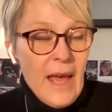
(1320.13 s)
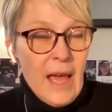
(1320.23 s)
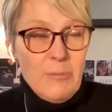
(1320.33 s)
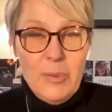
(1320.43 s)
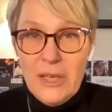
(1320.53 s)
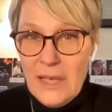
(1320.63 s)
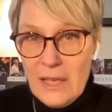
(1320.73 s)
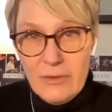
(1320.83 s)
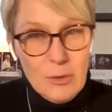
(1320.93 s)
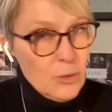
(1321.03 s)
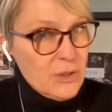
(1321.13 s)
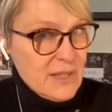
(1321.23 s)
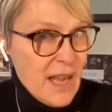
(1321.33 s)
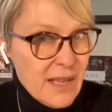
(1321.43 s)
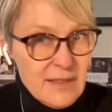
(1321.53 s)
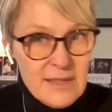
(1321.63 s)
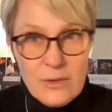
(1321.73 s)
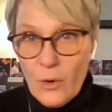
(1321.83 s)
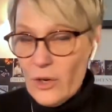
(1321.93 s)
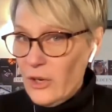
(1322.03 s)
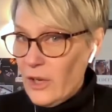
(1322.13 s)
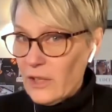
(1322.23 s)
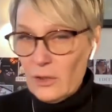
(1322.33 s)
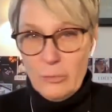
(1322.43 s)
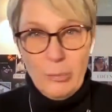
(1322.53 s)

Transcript: I believe in the scientists or not, on